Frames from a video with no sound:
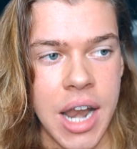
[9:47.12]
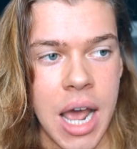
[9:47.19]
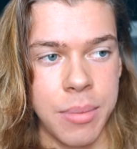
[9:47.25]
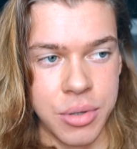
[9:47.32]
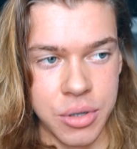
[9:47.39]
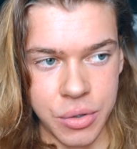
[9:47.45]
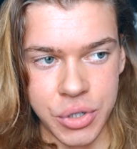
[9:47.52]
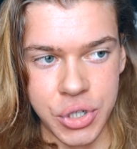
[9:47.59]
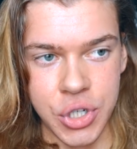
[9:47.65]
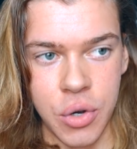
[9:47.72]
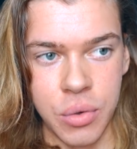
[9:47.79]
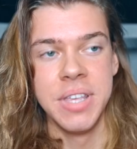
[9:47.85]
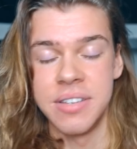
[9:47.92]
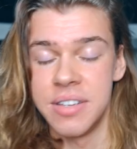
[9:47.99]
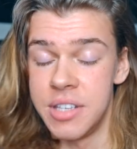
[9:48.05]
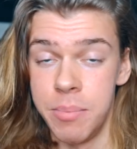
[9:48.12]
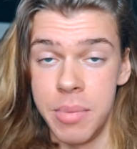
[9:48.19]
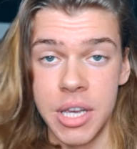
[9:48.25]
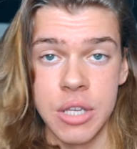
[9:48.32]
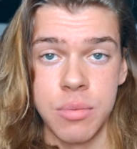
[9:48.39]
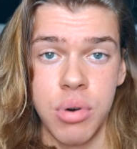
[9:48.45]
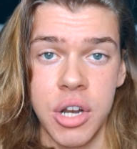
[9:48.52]
an absolute show. This is the
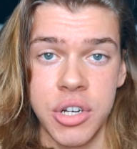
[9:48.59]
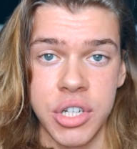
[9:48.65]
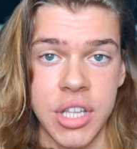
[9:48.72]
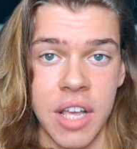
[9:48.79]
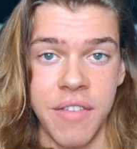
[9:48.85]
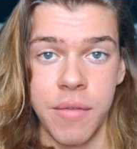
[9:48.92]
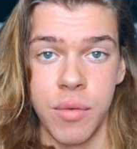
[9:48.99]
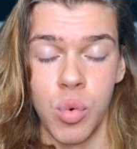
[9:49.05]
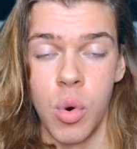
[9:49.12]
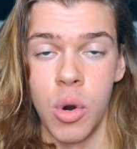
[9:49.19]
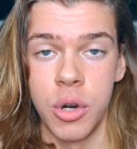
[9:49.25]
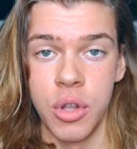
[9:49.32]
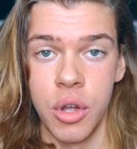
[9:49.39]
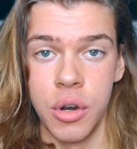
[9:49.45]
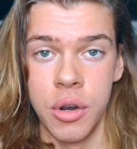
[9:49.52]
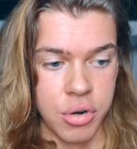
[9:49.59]
biggest project I've ever worked on.